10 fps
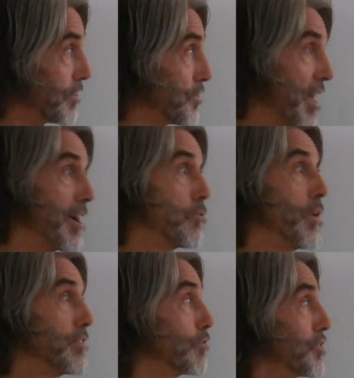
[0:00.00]
It's there
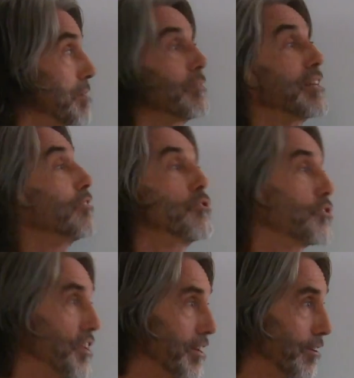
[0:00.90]
when you seemingly
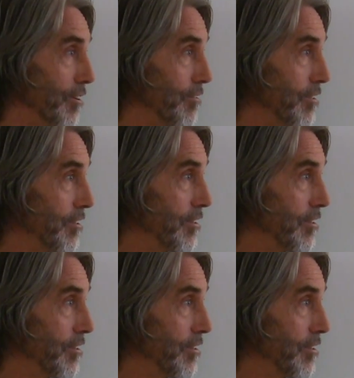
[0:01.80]
lose an ego.